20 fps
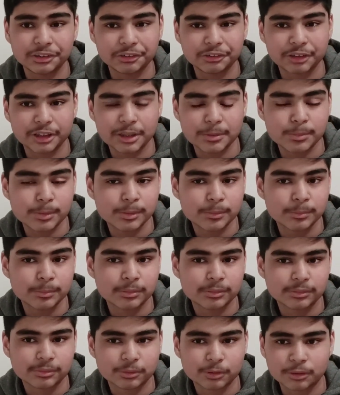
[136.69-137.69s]
incredible
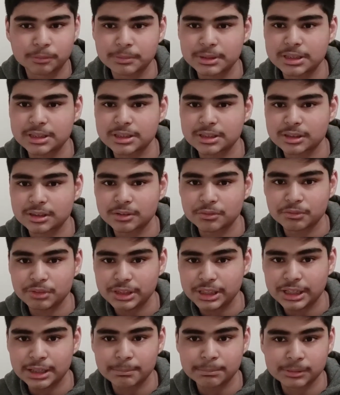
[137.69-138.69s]
performance of
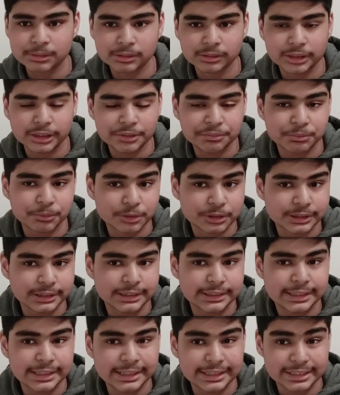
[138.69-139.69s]
the Apple
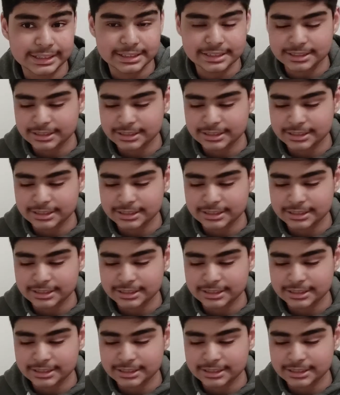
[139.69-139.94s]
A14X?